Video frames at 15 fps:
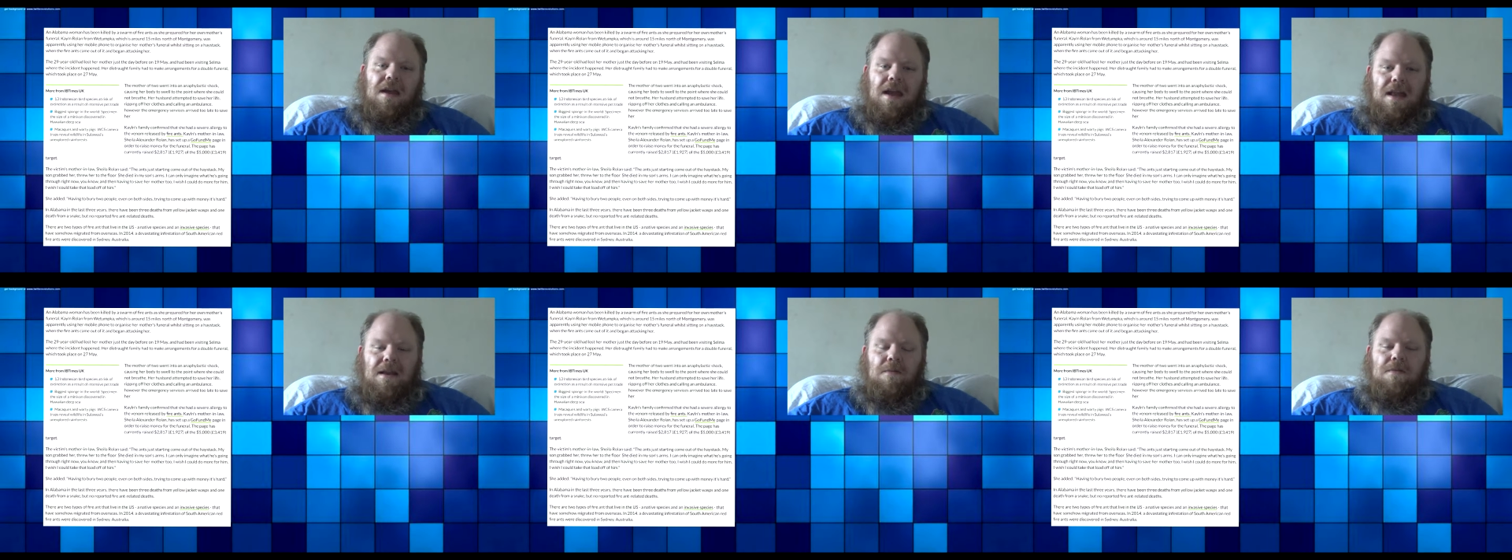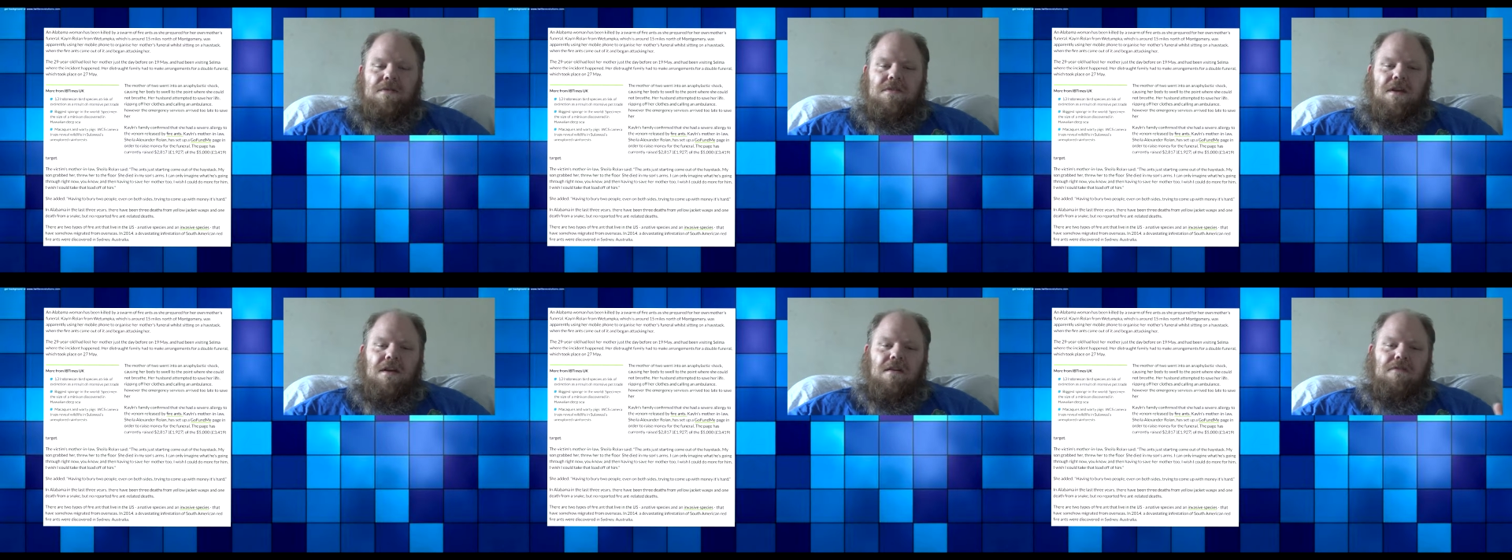And it was
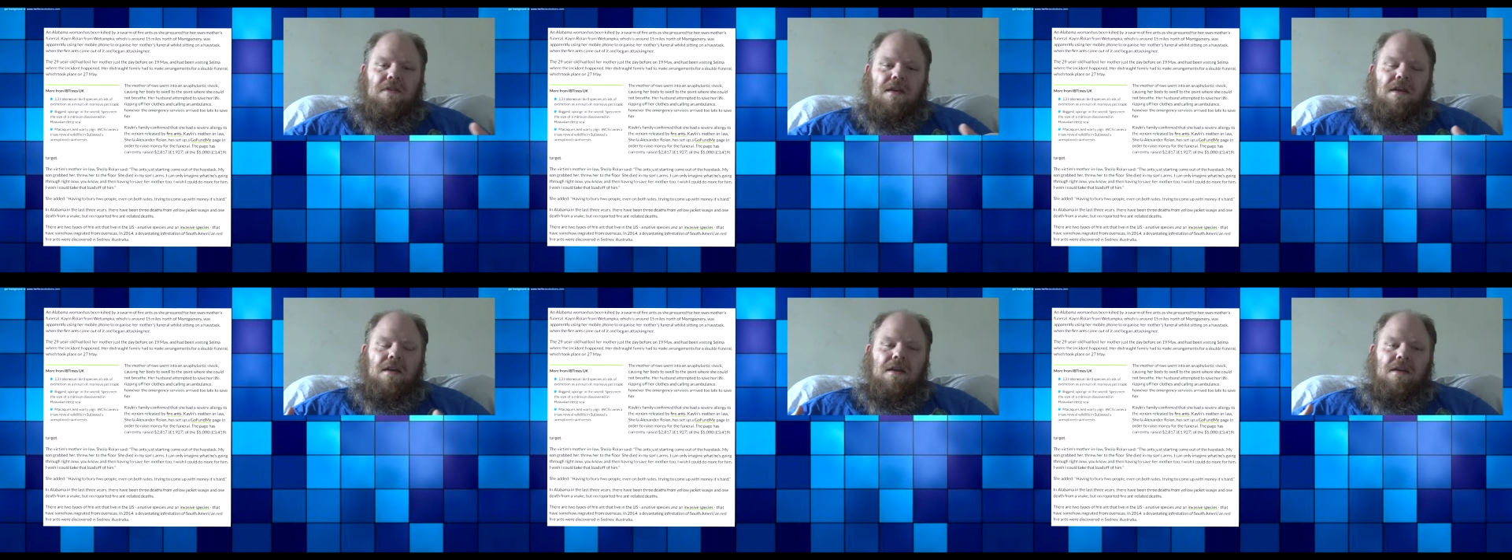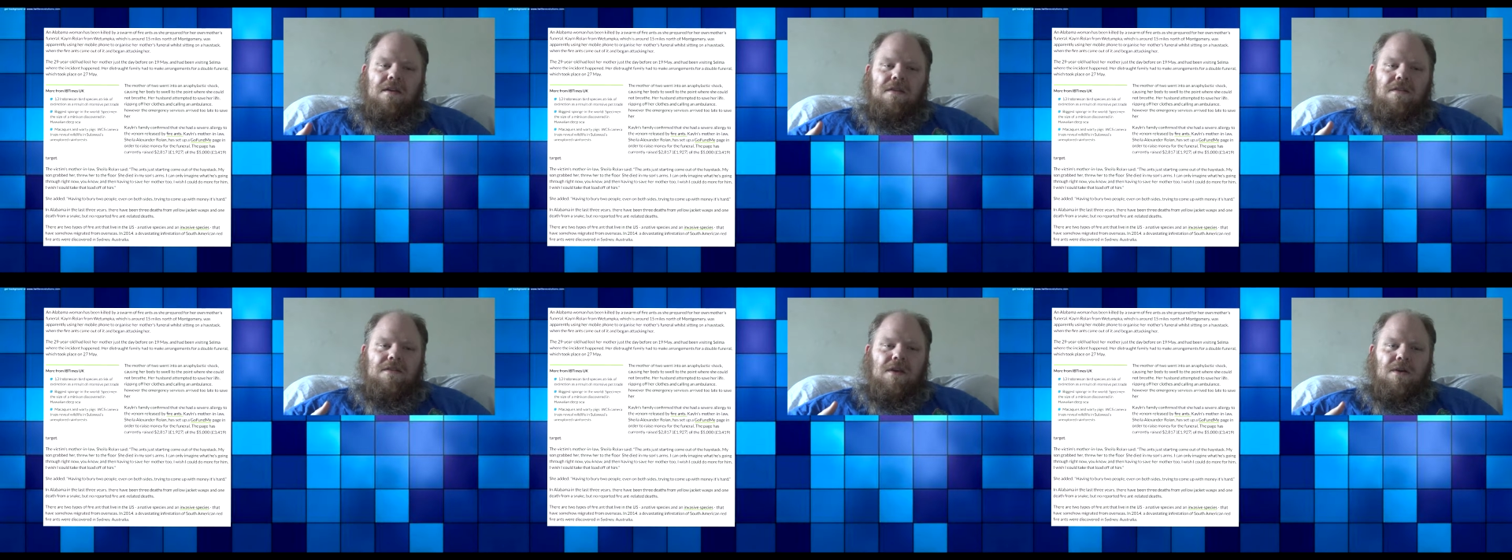tough.
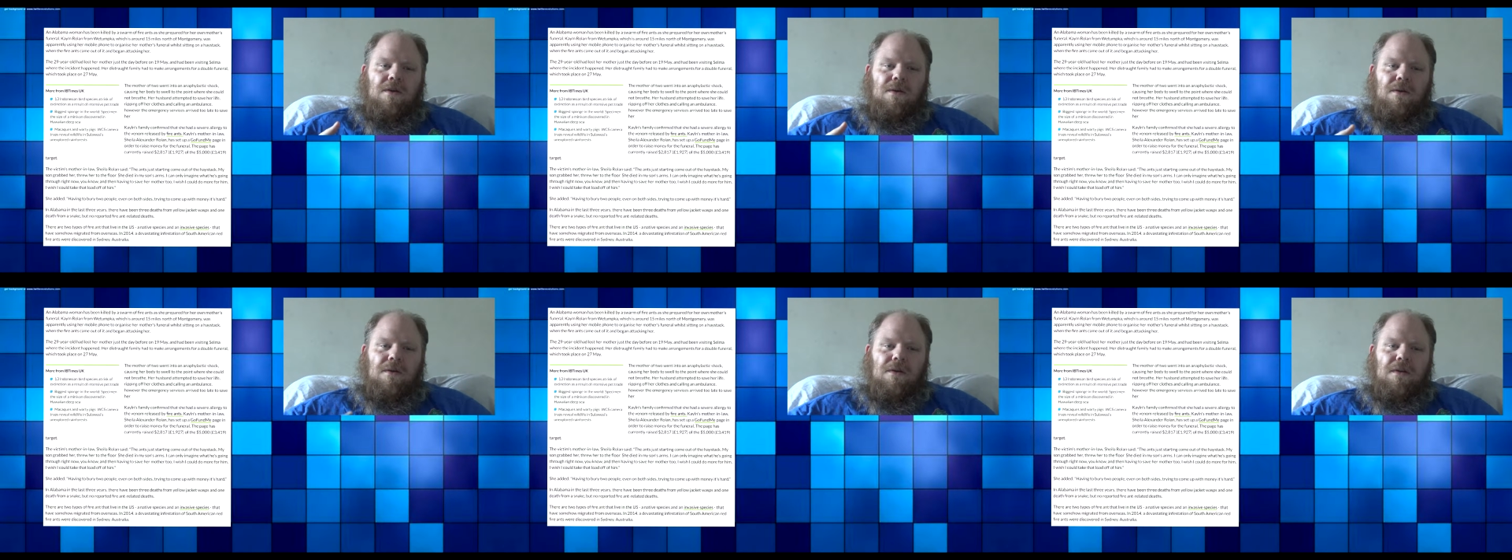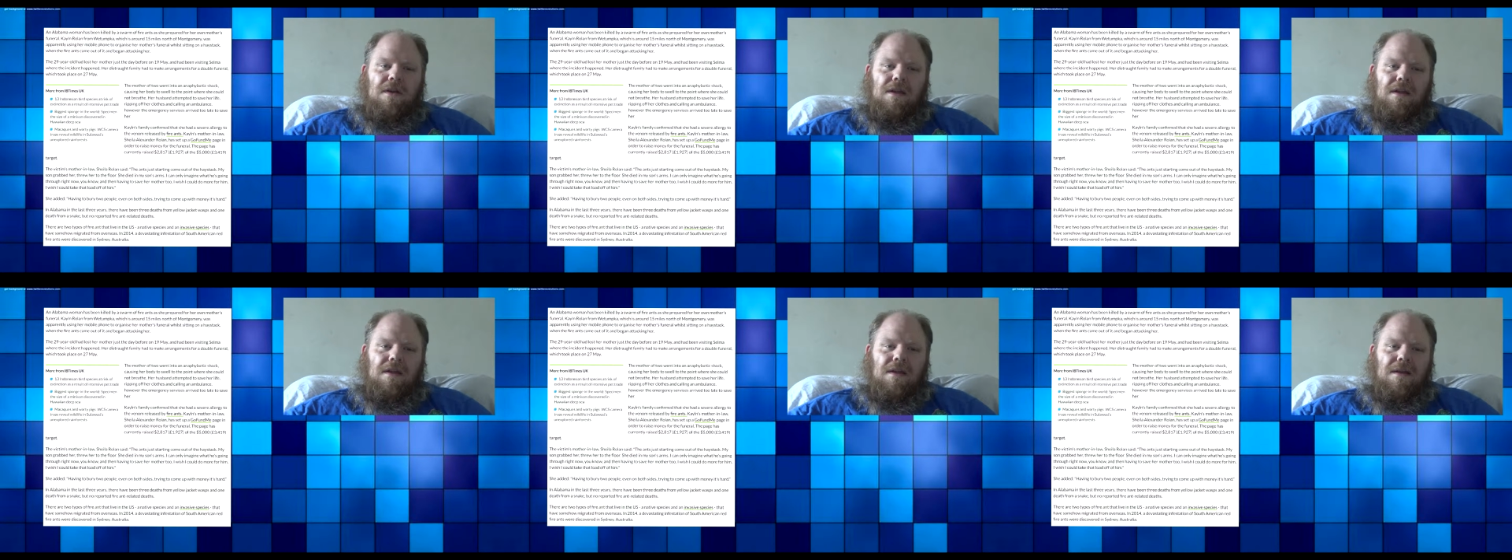So,
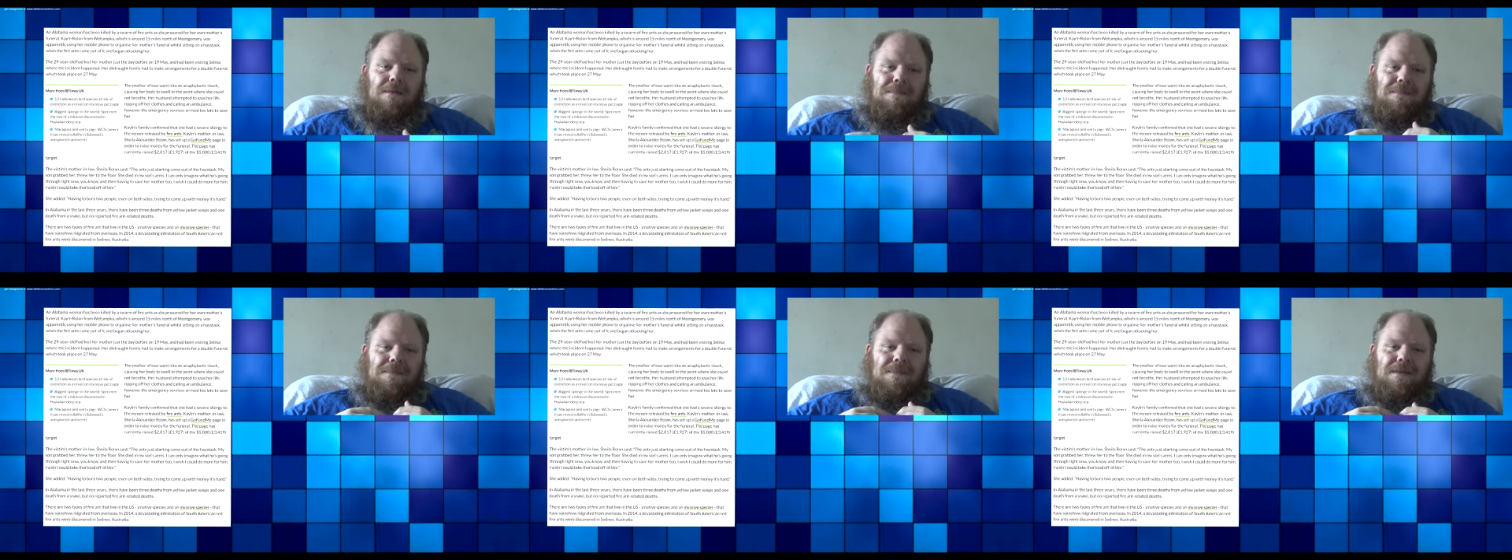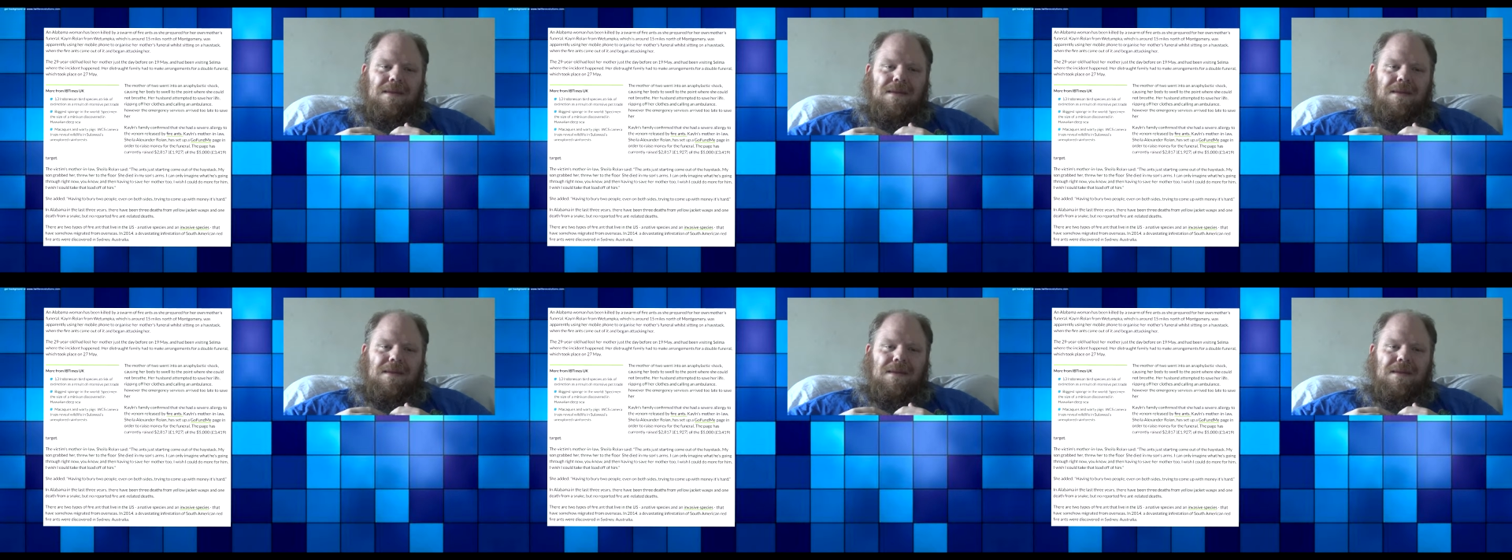you know,